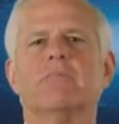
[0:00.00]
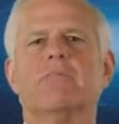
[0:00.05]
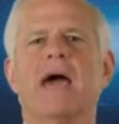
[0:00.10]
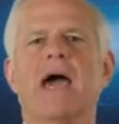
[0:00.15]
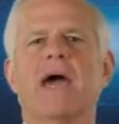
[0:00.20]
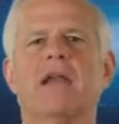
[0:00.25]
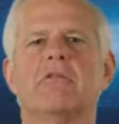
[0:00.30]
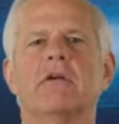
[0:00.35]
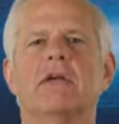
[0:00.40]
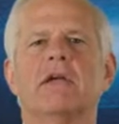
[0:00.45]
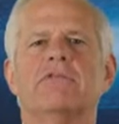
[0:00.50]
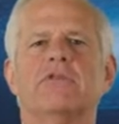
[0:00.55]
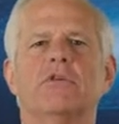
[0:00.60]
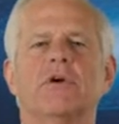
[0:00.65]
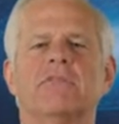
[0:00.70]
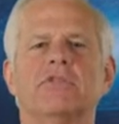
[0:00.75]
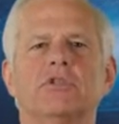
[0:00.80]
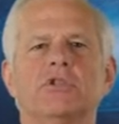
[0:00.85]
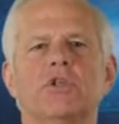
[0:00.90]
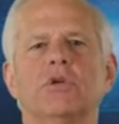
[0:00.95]
matter if you
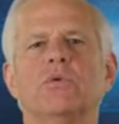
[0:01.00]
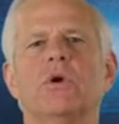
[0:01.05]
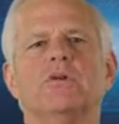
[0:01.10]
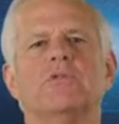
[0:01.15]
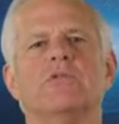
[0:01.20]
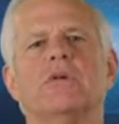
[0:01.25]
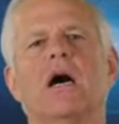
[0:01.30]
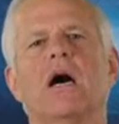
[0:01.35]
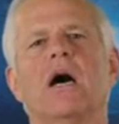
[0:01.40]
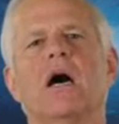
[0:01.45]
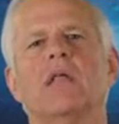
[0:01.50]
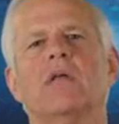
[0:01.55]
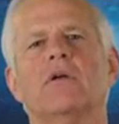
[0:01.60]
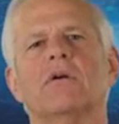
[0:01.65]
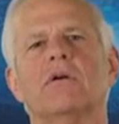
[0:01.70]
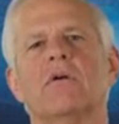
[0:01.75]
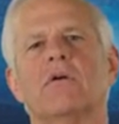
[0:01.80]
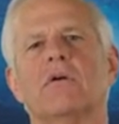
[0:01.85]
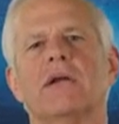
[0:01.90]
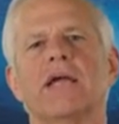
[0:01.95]
have a two hundred
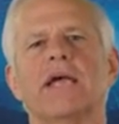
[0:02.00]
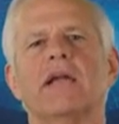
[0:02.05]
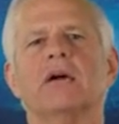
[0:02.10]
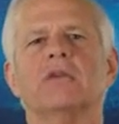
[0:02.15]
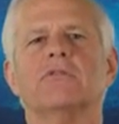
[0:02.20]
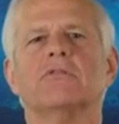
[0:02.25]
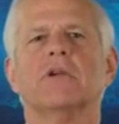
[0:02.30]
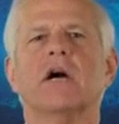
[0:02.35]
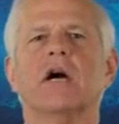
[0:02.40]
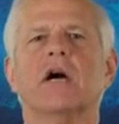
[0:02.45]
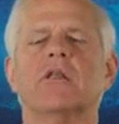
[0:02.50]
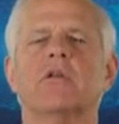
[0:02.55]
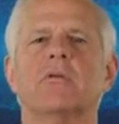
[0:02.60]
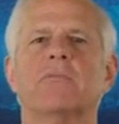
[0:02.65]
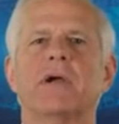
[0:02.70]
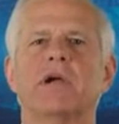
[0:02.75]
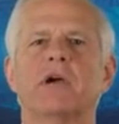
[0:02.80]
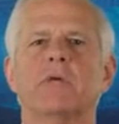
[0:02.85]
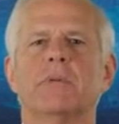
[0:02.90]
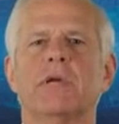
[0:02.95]
dollar or an eight hundred dollar
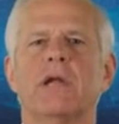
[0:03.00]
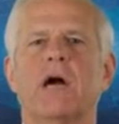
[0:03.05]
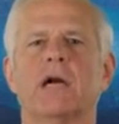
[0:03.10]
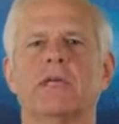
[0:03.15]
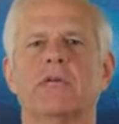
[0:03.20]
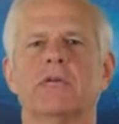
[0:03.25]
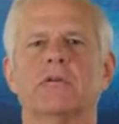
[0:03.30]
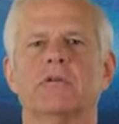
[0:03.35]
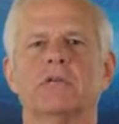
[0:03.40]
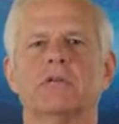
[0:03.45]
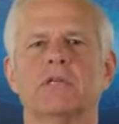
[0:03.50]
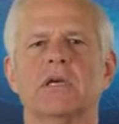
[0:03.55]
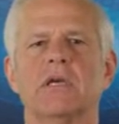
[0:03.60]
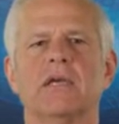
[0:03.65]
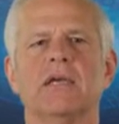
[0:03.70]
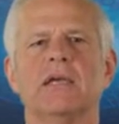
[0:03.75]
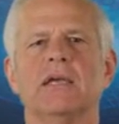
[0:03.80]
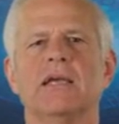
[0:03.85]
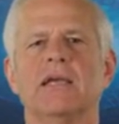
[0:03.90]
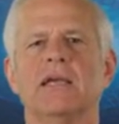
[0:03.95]
pair of binoculars.
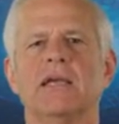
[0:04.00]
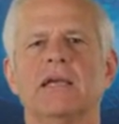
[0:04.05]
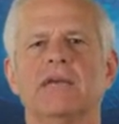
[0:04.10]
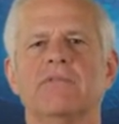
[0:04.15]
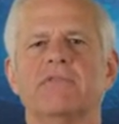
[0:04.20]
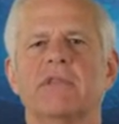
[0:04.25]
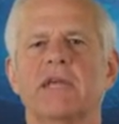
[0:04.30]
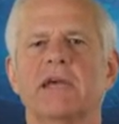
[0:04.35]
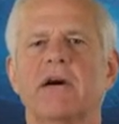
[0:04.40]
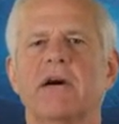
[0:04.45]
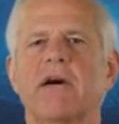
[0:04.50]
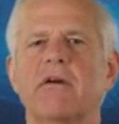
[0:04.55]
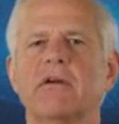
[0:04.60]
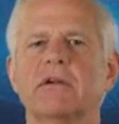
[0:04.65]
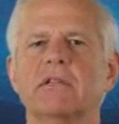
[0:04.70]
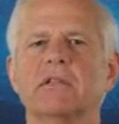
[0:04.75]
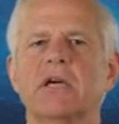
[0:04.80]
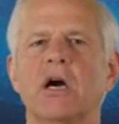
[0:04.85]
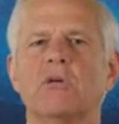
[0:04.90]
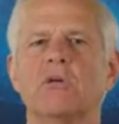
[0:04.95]
If they
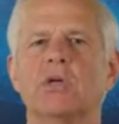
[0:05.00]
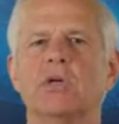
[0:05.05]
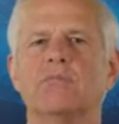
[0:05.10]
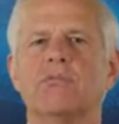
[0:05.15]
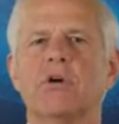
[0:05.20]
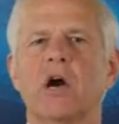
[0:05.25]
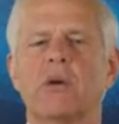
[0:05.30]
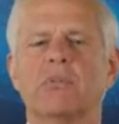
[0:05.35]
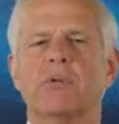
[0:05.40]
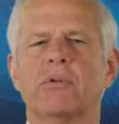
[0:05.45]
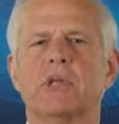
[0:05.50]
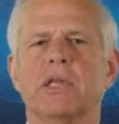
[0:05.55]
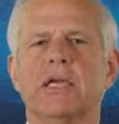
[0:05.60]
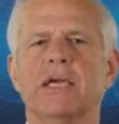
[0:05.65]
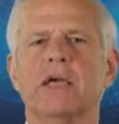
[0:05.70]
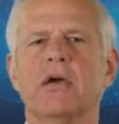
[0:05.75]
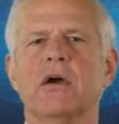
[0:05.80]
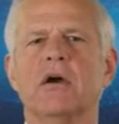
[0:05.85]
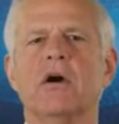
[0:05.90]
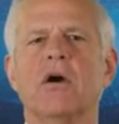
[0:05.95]
aren't coated
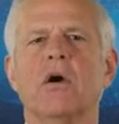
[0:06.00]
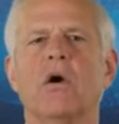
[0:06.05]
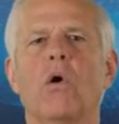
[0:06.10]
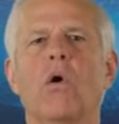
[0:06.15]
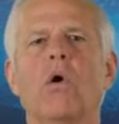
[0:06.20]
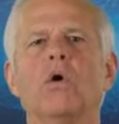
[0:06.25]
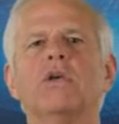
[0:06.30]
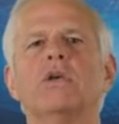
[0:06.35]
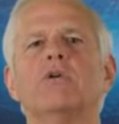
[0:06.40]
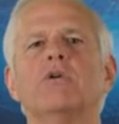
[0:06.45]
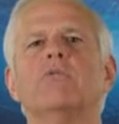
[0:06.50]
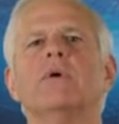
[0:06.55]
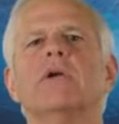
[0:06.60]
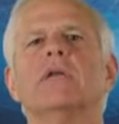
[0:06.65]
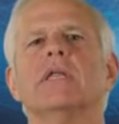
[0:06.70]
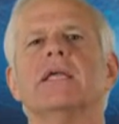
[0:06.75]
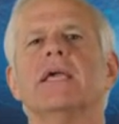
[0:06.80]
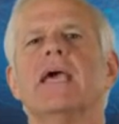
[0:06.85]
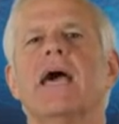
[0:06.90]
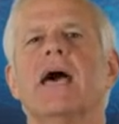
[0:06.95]
properly, all you
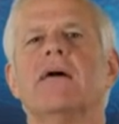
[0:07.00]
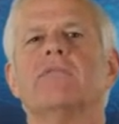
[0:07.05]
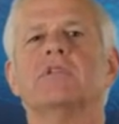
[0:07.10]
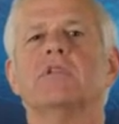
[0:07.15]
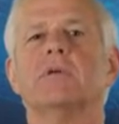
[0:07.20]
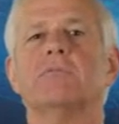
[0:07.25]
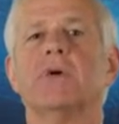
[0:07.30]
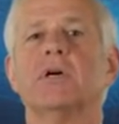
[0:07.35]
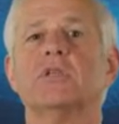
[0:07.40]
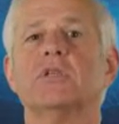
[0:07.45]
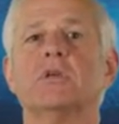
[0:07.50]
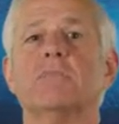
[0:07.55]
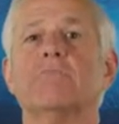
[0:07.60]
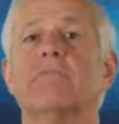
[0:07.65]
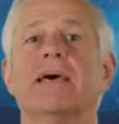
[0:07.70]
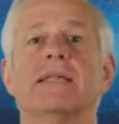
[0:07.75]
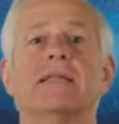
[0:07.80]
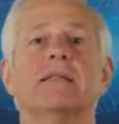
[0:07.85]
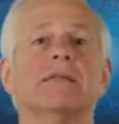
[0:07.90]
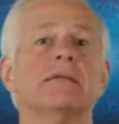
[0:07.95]
really have is a bunch of
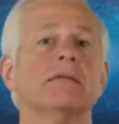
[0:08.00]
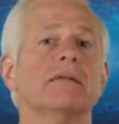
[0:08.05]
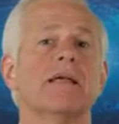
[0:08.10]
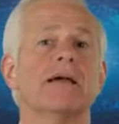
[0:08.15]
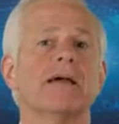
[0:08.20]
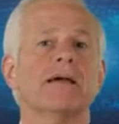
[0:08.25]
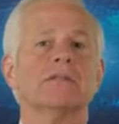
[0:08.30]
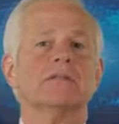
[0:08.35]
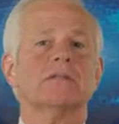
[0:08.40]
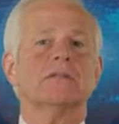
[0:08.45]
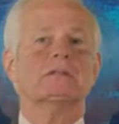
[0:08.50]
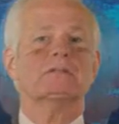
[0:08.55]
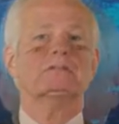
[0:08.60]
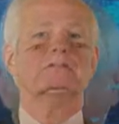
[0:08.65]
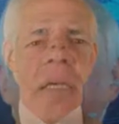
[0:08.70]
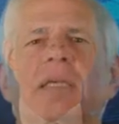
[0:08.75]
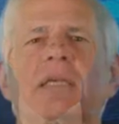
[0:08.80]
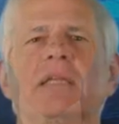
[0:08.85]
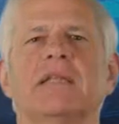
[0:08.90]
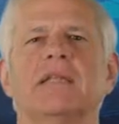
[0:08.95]
metal and glass.
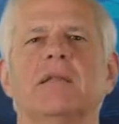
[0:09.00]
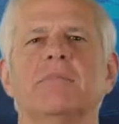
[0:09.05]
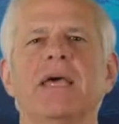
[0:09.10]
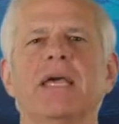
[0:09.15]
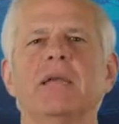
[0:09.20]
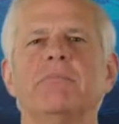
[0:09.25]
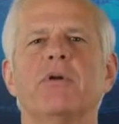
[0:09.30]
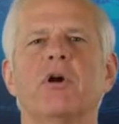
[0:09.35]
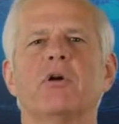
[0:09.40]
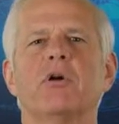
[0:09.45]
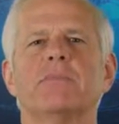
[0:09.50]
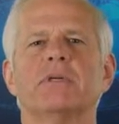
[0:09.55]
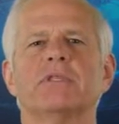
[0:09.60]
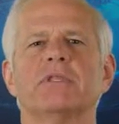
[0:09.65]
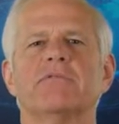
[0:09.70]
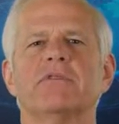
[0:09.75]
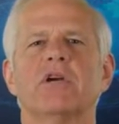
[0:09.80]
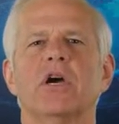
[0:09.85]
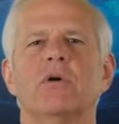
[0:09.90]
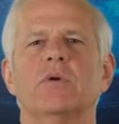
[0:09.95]
The main purpose
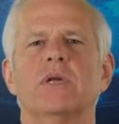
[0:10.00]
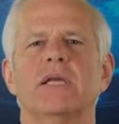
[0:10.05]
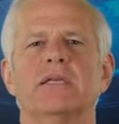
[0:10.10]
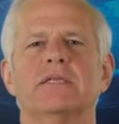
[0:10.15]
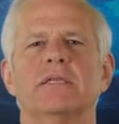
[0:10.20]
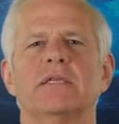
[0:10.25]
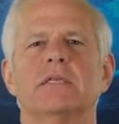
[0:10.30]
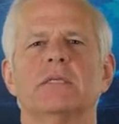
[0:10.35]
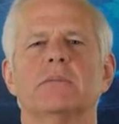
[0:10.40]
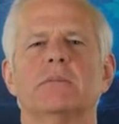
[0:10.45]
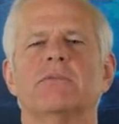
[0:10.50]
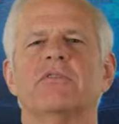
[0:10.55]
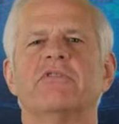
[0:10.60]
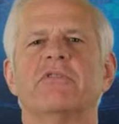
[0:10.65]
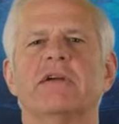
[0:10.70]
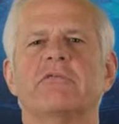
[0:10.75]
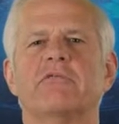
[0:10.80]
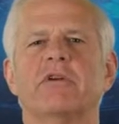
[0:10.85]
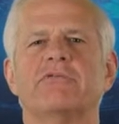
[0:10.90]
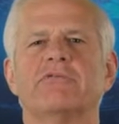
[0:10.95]
of coatings is to
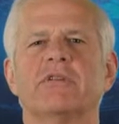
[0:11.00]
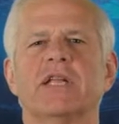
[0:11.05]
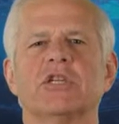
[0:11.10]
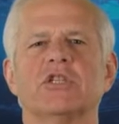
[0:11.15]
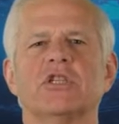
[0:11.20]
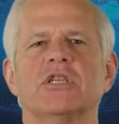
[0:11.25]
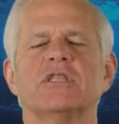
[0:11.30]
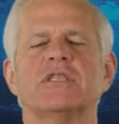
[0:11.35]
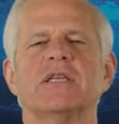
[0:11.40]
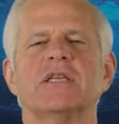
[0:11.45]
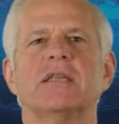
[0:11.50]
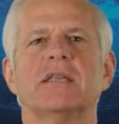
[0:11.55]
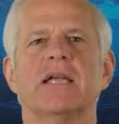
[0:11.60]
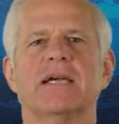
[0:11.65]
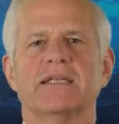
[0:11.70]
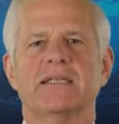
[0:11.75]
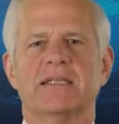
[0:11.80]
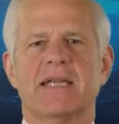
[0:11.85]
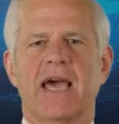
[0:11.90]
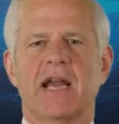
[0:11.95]
prevent reflections and
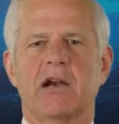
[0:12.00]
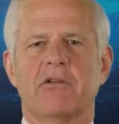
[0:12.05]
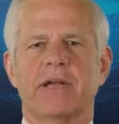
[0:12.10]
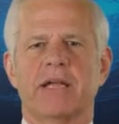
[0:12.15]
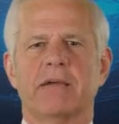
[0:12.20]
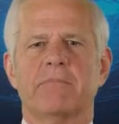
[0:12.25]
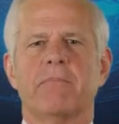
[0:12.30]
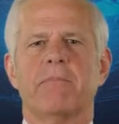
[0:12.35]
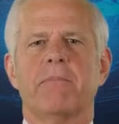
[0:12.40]
light scattering.